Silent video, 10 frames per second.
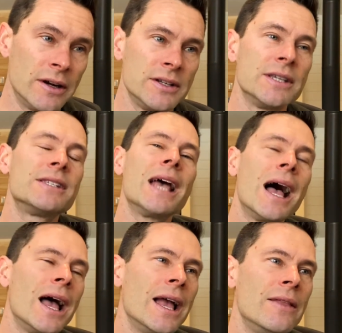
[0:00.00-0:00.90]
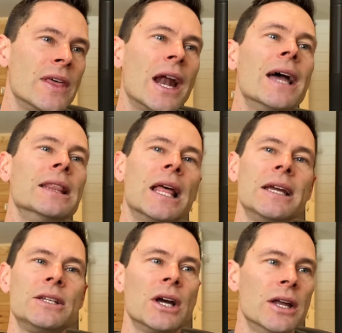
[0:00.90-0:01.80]
decide that I'd
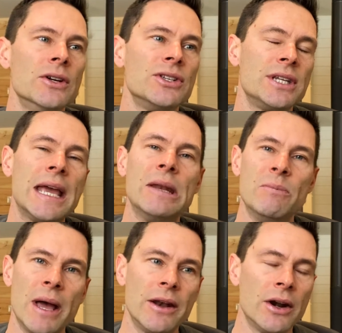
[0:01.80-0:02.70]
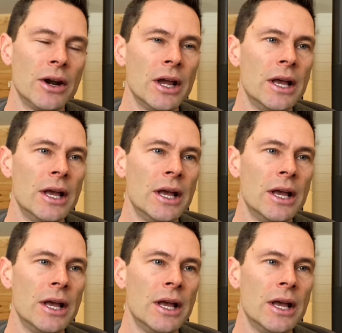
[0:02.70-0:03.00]
like to understand better